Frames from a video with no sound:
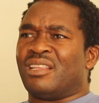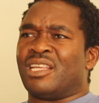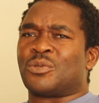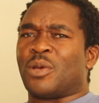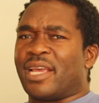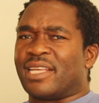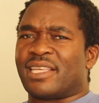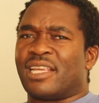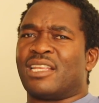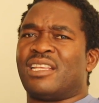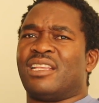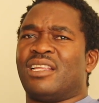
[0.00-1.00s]
That's why I
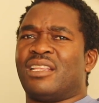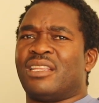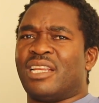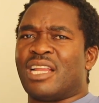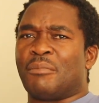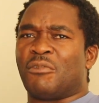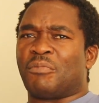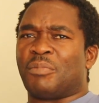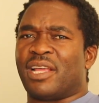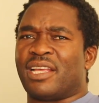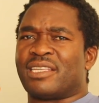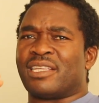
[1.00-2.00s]
said the number of
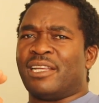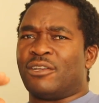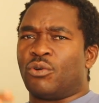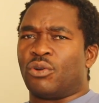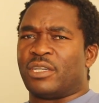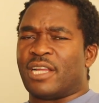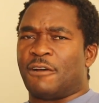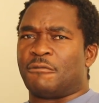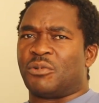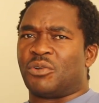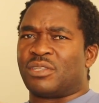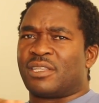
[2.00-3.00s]
players had gone
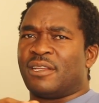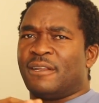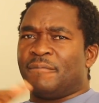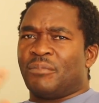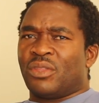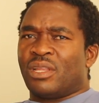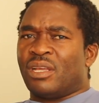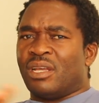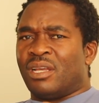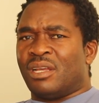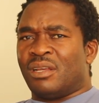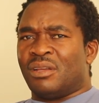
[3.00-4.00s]
down because
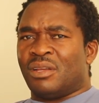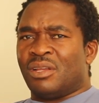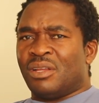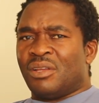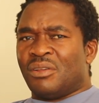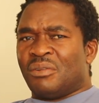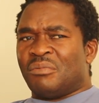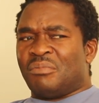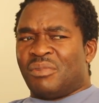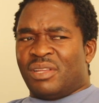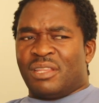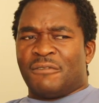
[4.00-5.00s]
uh,
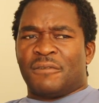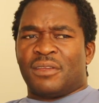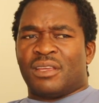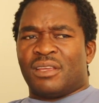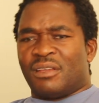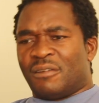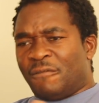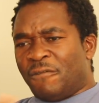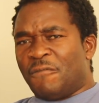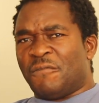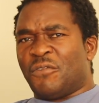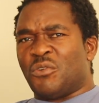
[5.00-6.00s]
in the
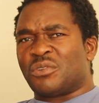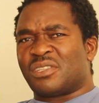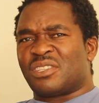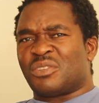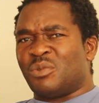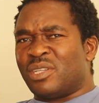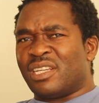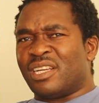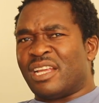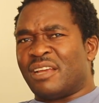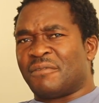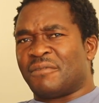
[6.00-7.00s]
form fours we
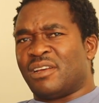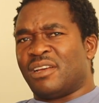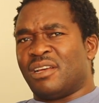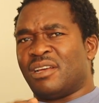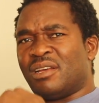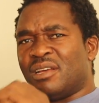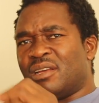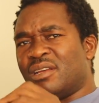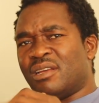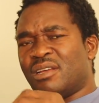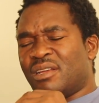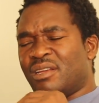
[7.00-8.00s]
didn't have
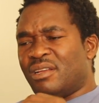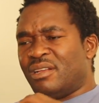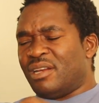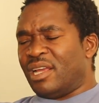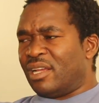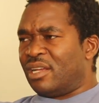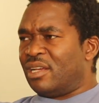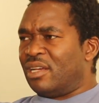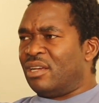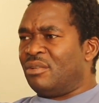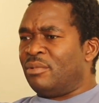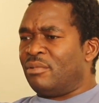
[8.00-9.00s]
uh, like
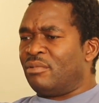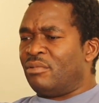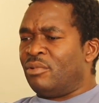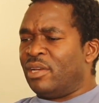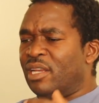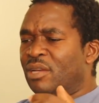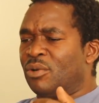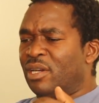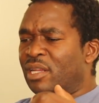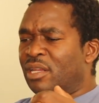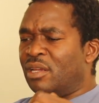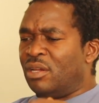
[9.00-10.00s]
we had
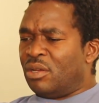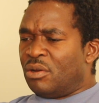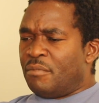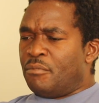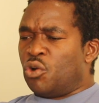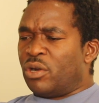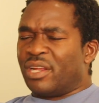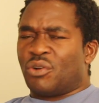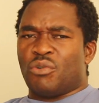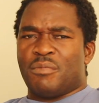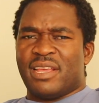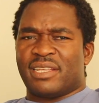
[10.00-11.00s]
only Monde
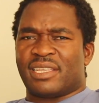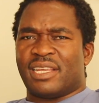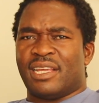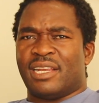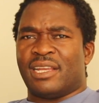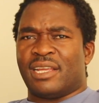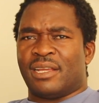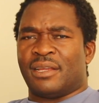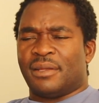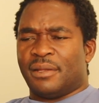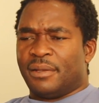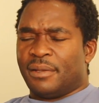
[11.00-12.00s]
Kobese and uh,
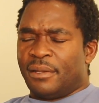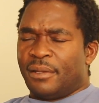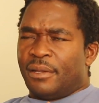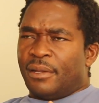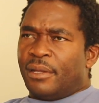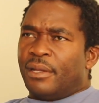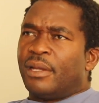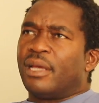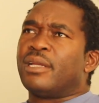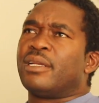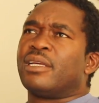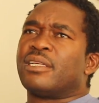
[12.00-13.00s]

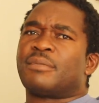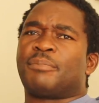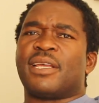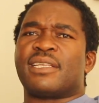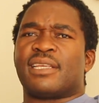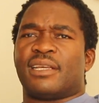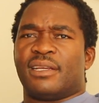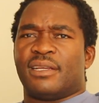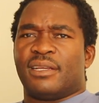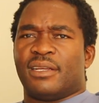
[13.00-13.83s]
and uh, Spencer.